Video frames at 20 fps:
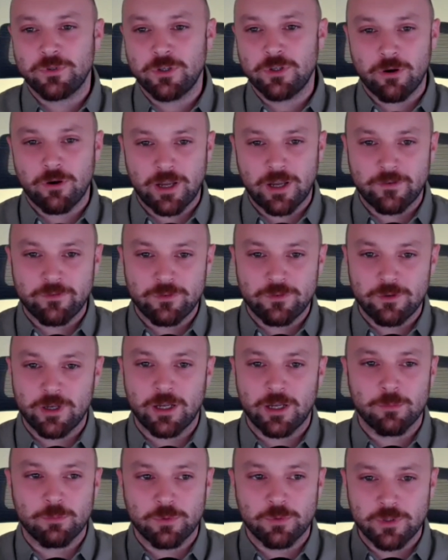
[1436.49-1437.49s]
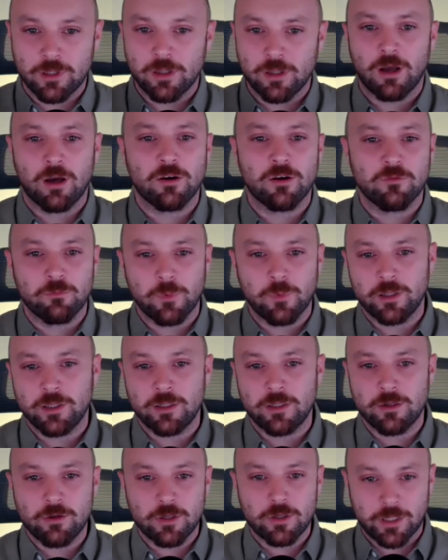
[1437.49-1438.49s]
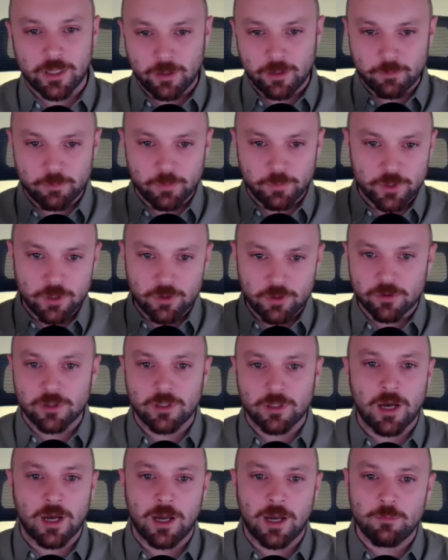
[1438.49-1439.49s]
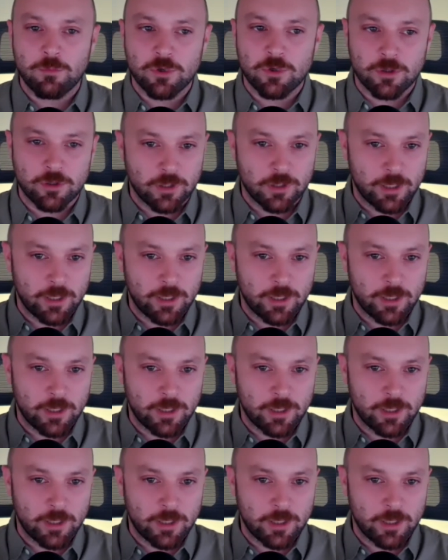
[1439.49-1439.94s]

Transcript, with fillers: You don't have to help with a lot of money. You can help with your time. You can